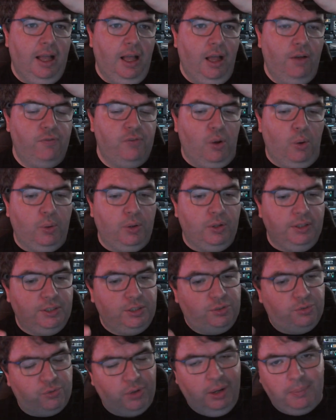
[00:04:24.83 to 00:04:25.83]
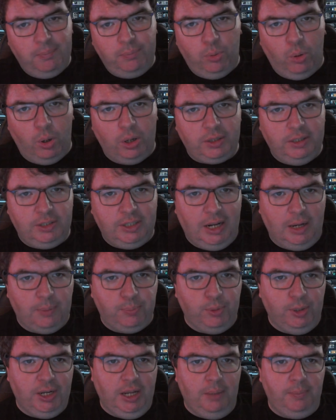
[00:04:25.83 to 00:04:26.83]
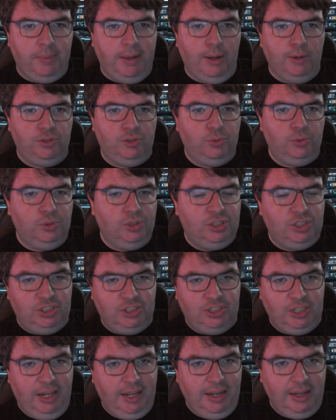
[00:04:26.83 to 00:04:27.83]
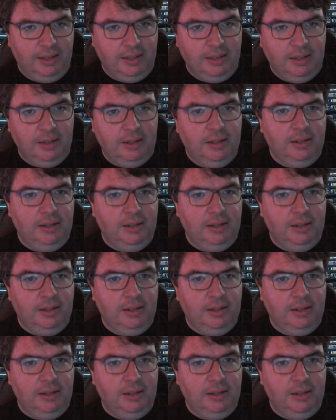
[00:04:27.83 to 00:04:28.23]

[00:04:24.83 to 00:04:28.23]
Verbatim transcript: a vocalist from Portland Opera come out to sing